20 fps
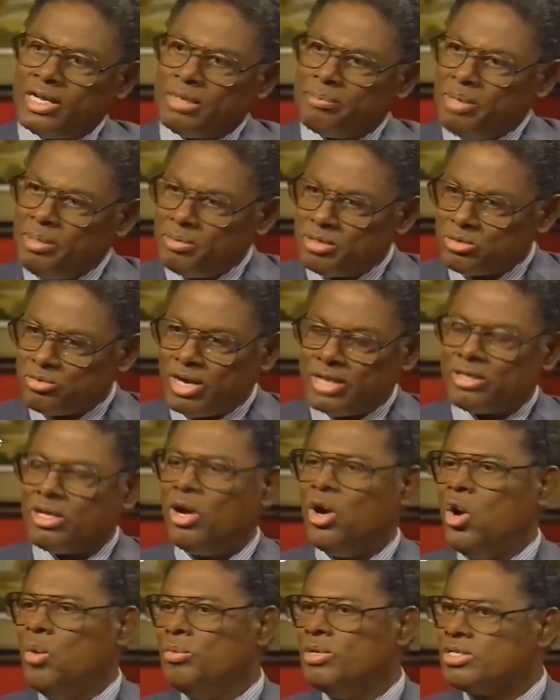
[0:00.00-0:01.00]
other people's rights. The
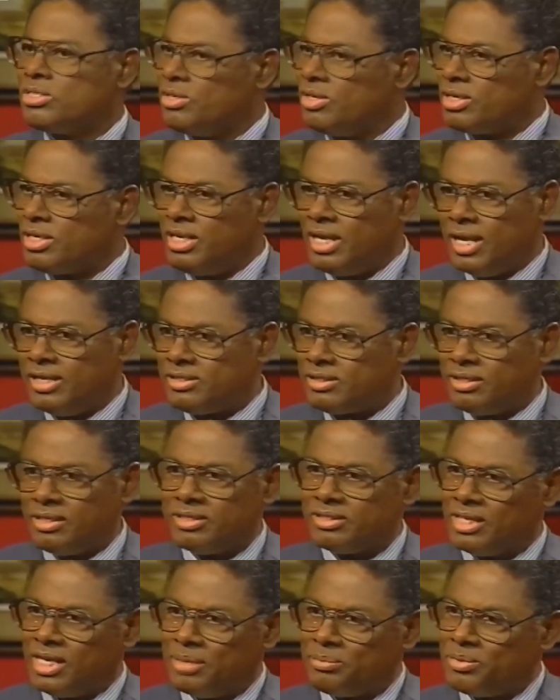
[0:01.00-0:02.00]
homeless are a classic
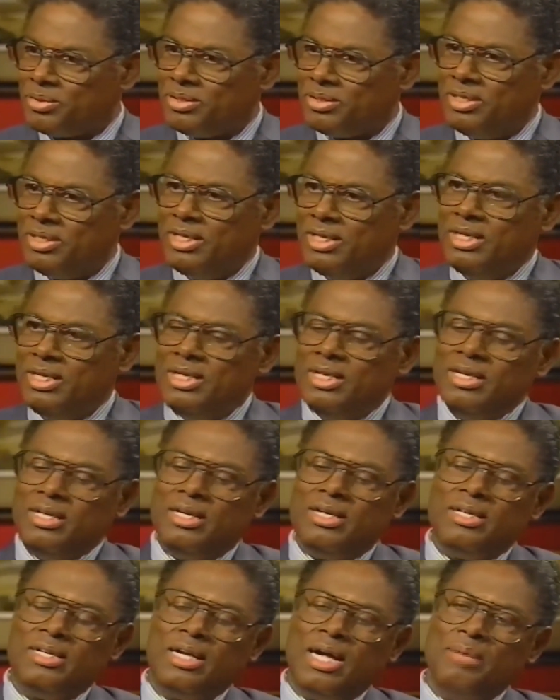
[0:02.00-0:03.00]
example.
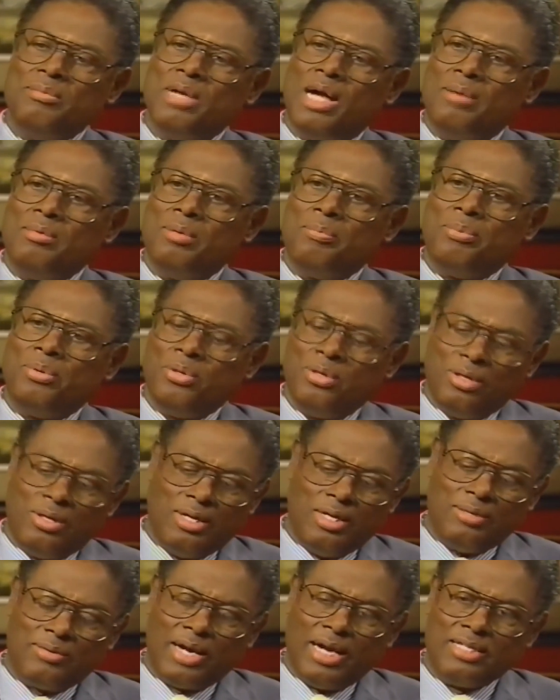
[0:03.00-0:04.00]
I'm
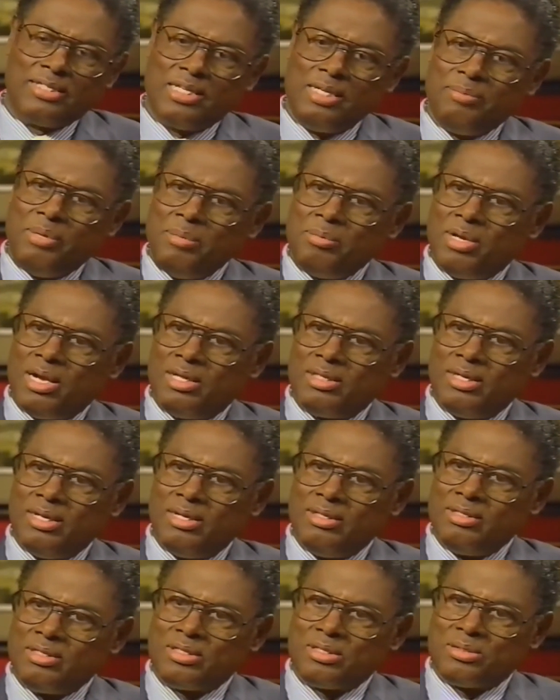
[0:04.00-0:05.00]
appalled when I see people out there
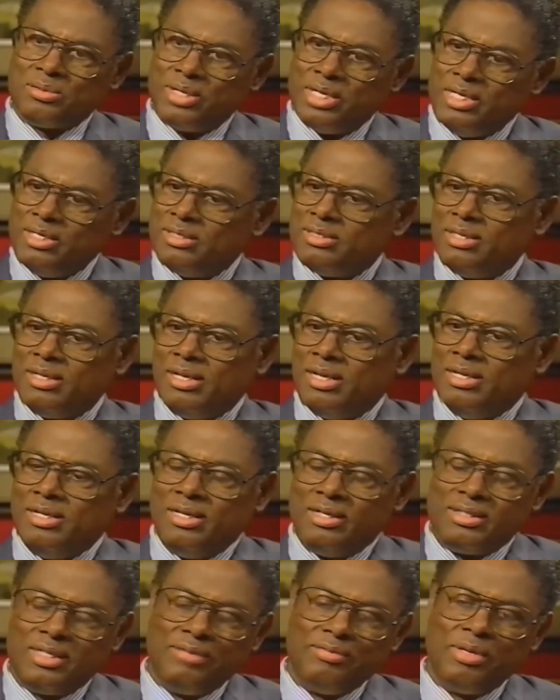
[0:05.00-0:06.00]
in the street
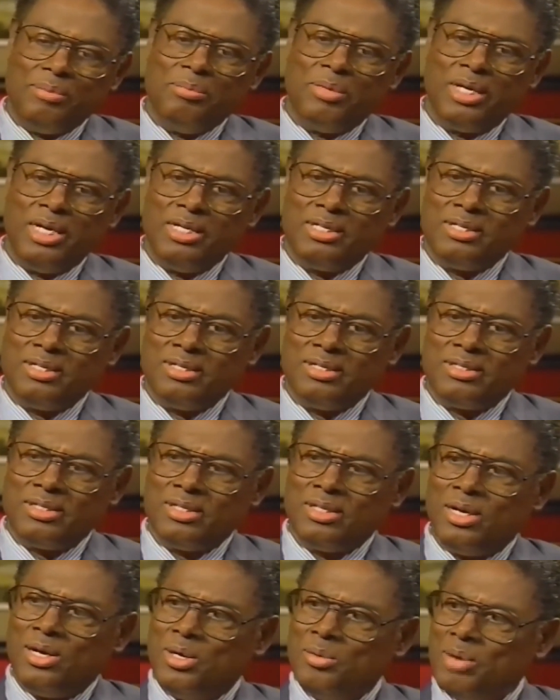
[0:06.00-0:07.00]
giving money to
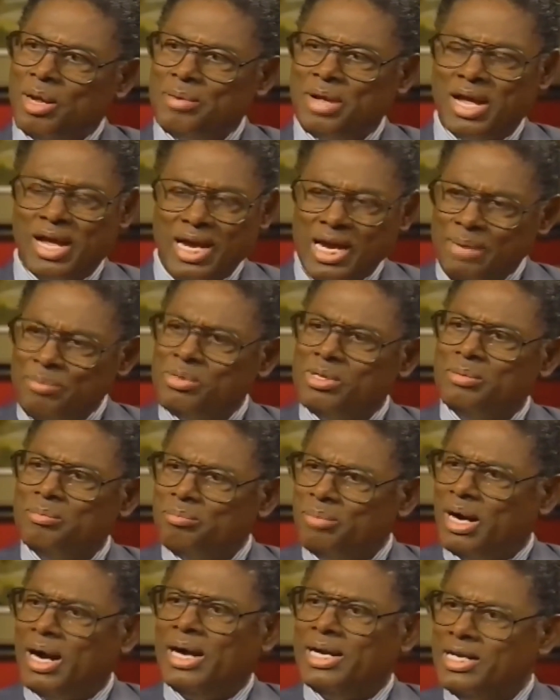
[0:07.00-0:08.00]
the home. I mean,
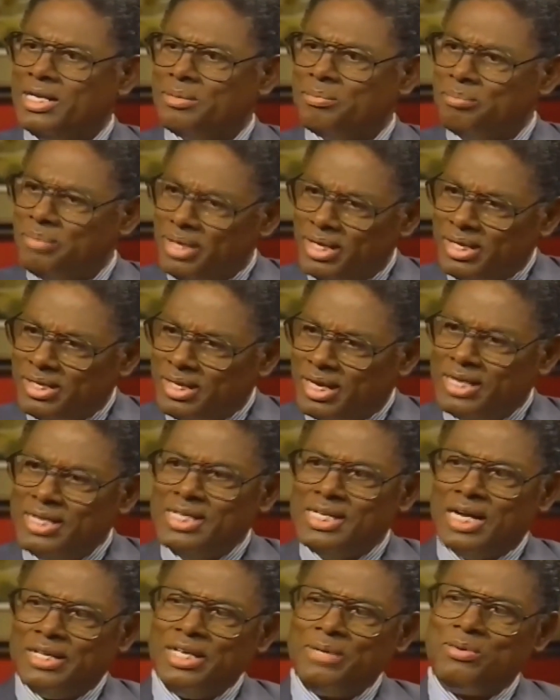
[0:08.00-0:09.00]
able-bodied men. I
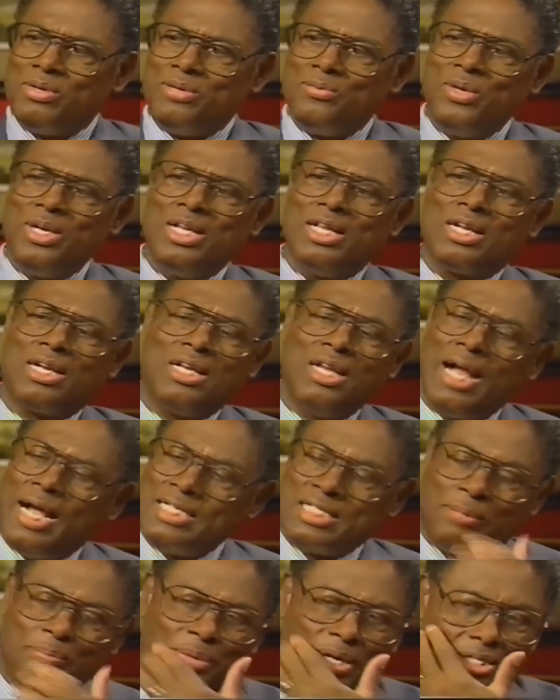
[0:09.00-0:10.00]
think one of the
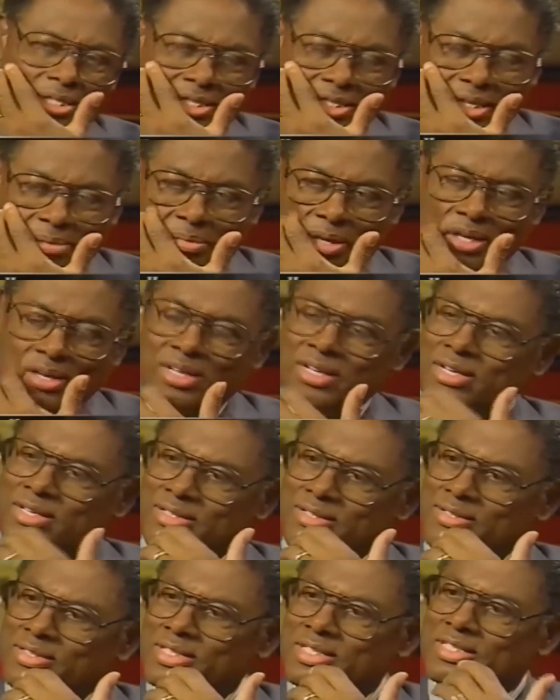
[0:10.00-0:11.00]
classic pictures to me,
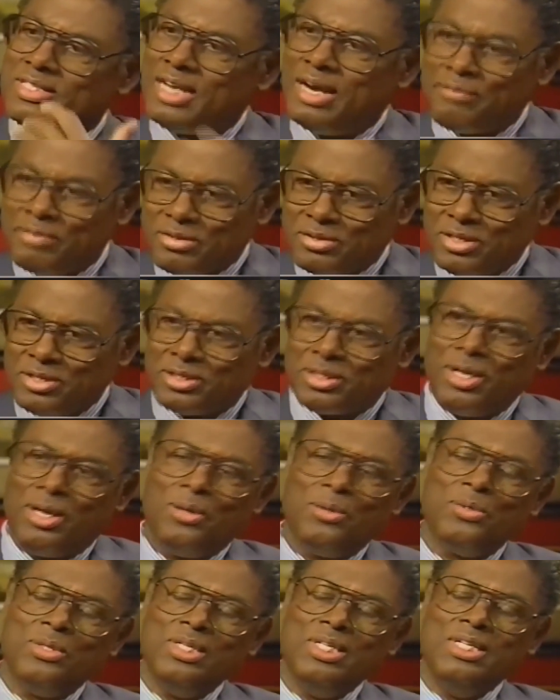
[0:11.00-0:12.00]
it was in San
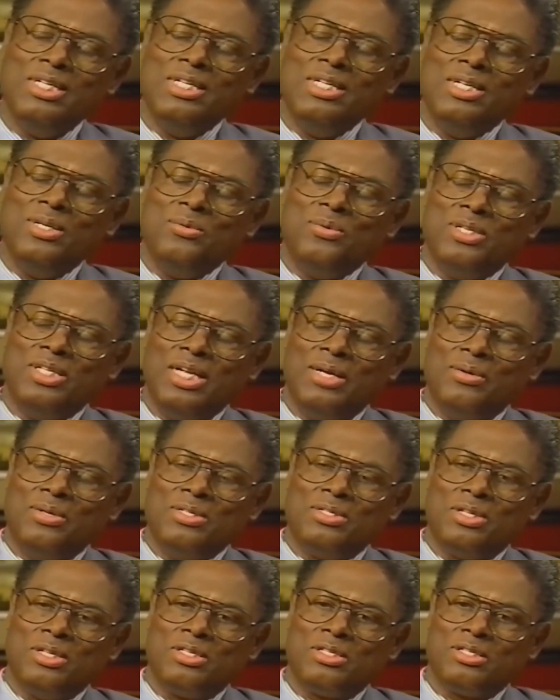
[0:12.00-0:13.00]
Francisco, when there
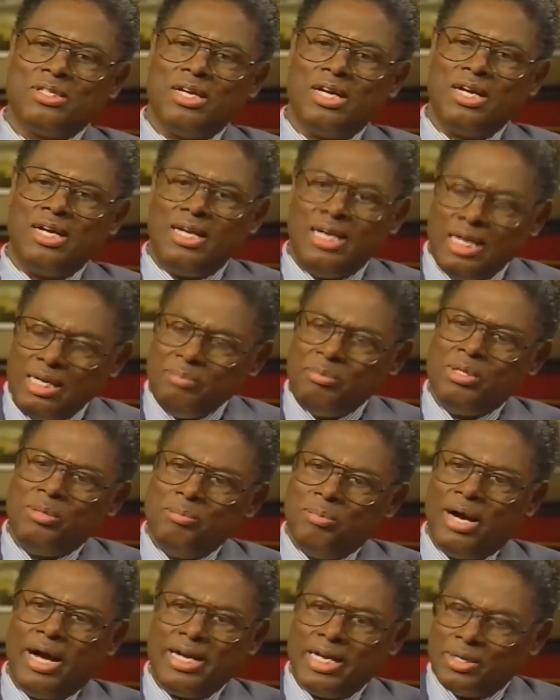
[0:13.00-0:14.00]
was this
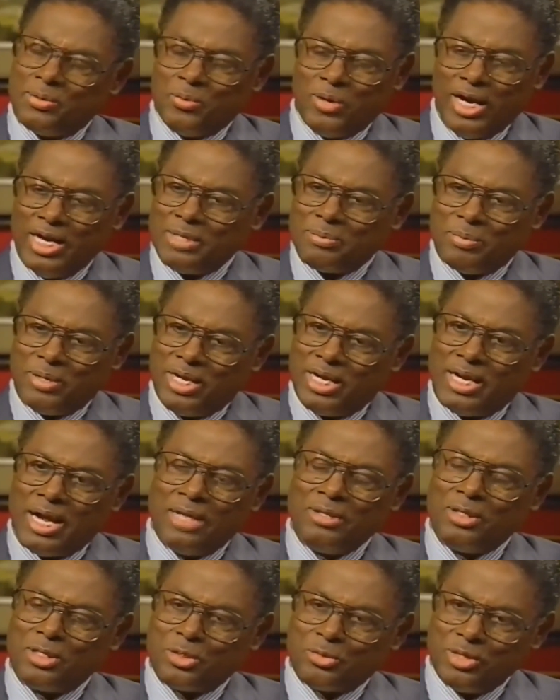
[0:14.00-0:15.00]
able-bodied white man
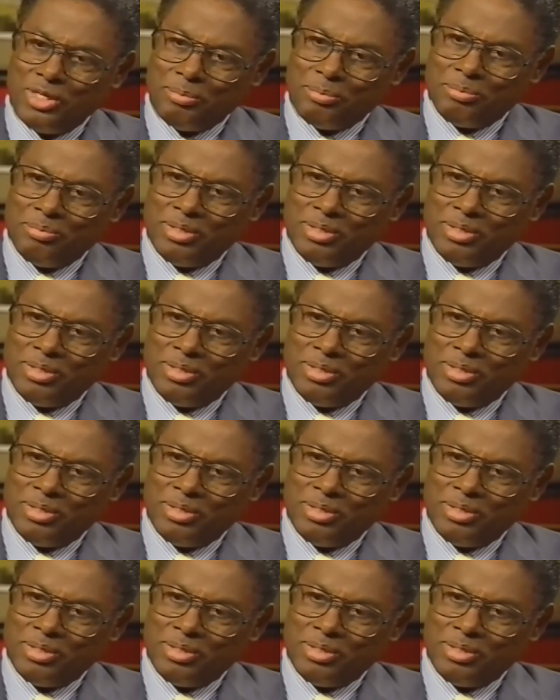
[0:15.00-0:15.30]
out in the street